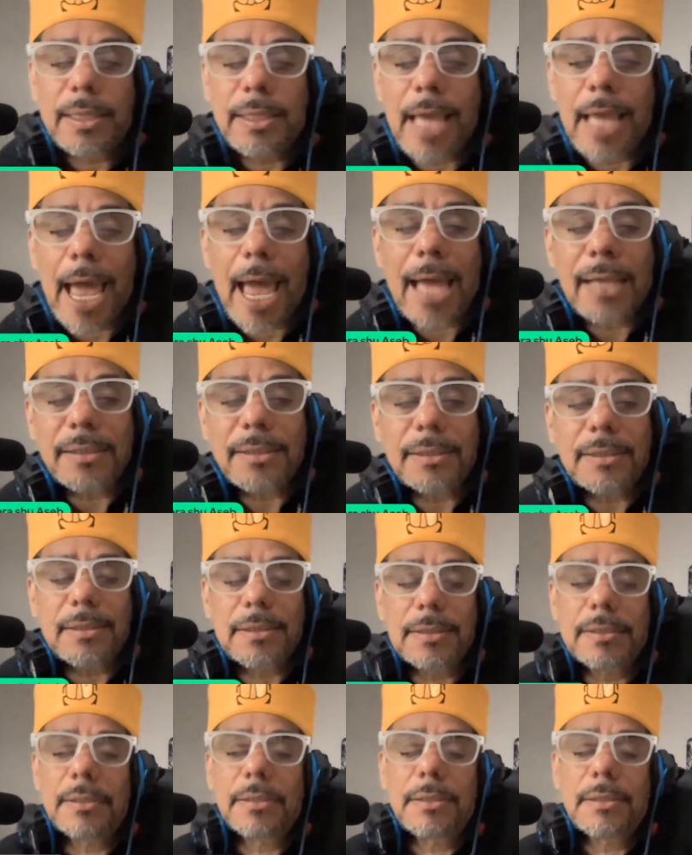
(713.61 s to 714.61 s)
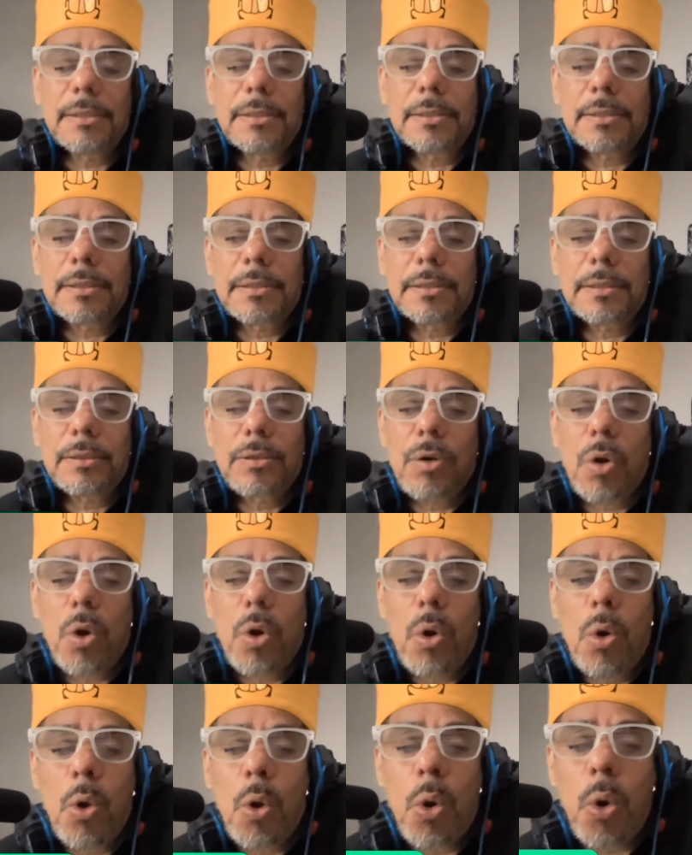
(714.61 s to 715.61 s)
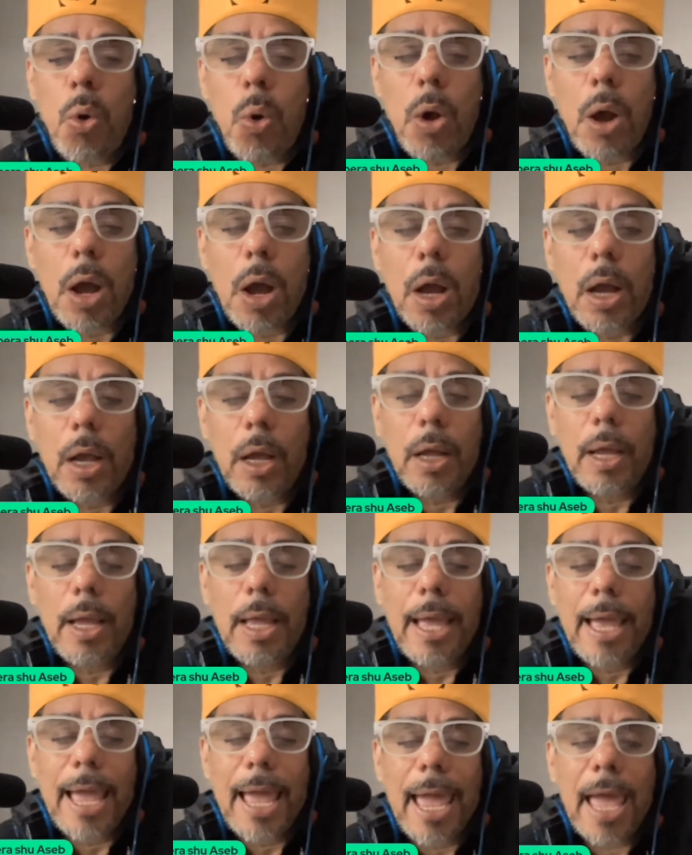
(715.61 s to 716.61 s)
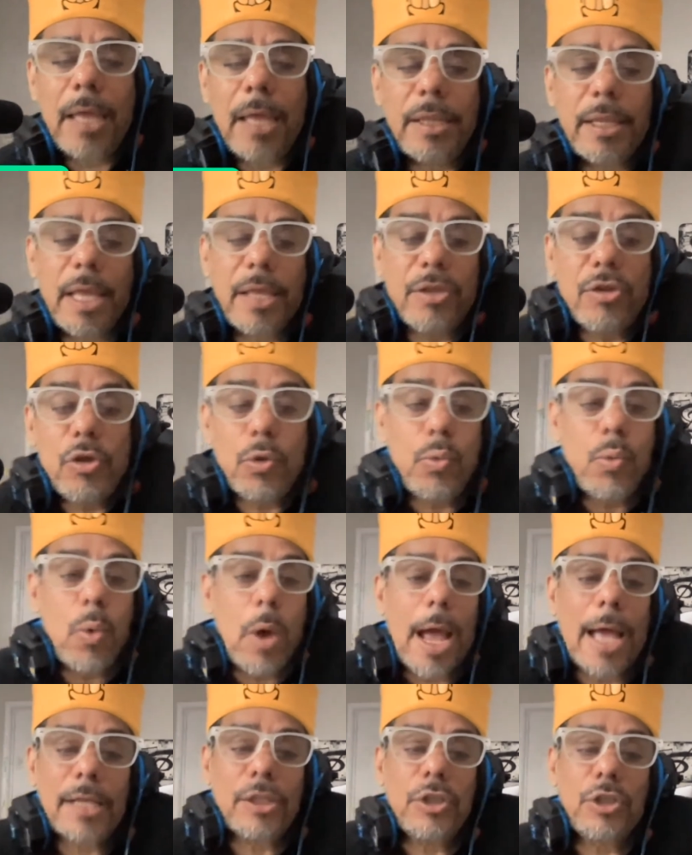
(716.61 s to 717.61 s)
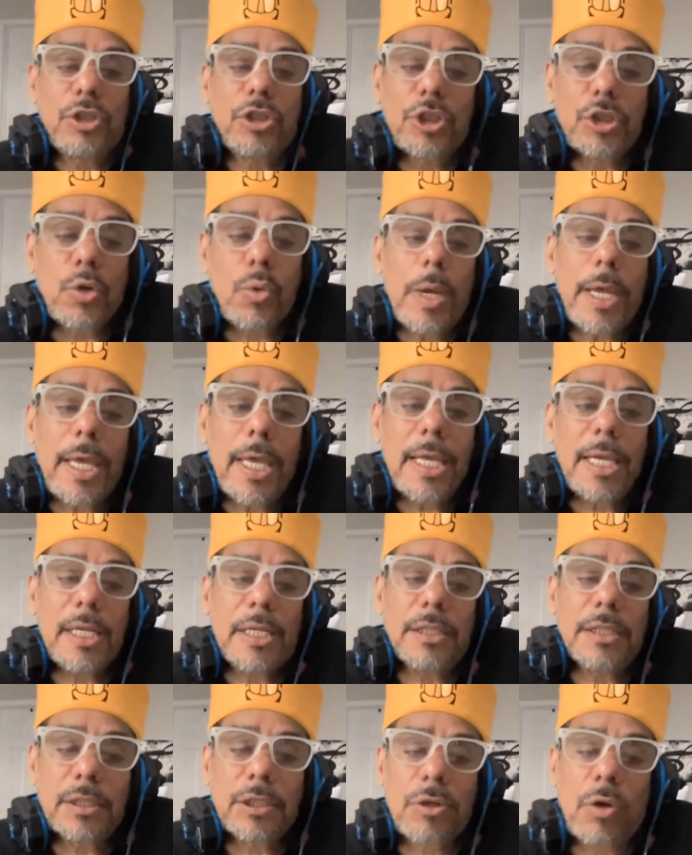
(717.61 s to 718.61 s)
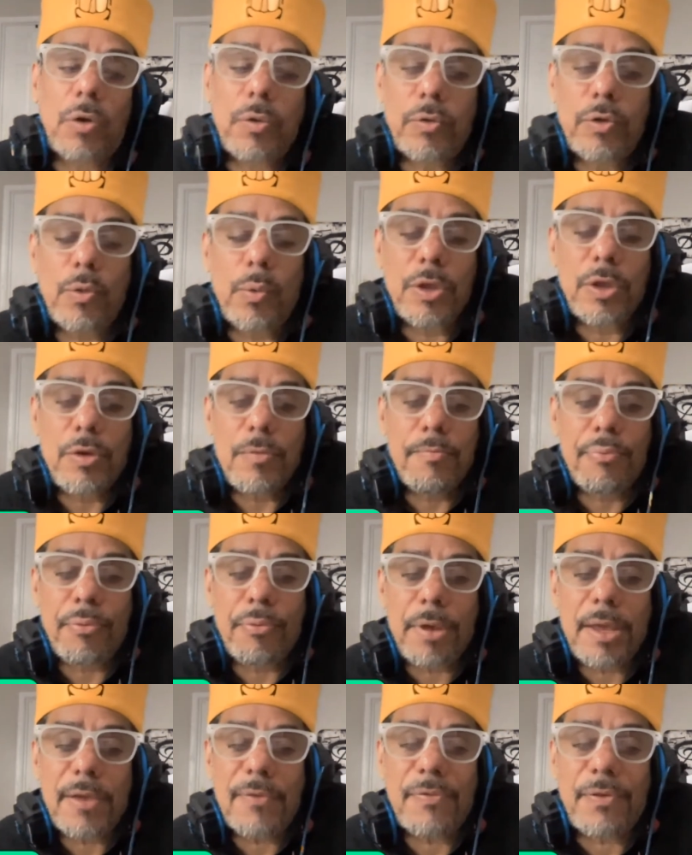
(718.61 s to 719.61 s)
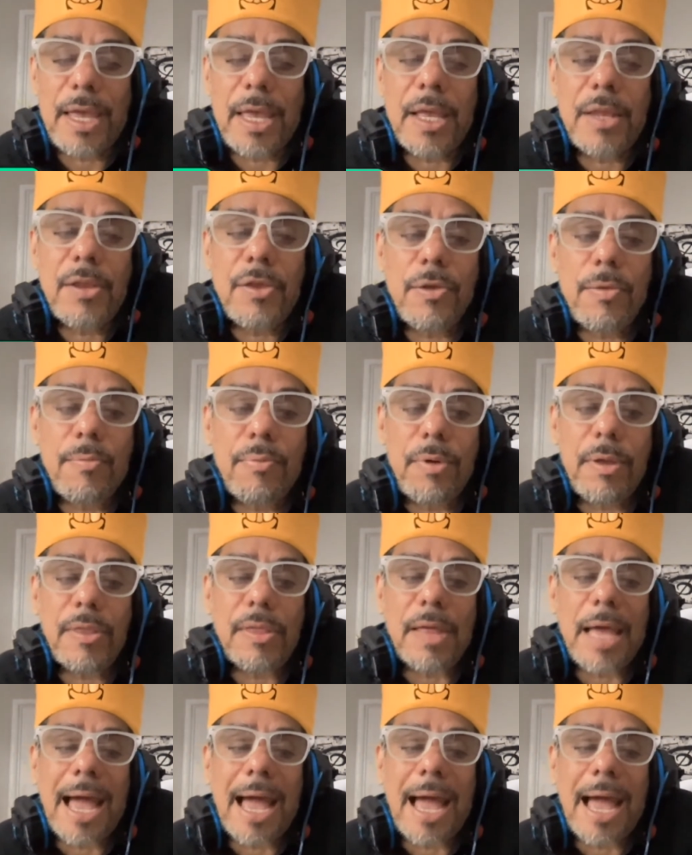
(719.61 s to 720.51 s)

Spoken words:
That's Hua. And then you what? You squeeze. So when you breathe in, you breathe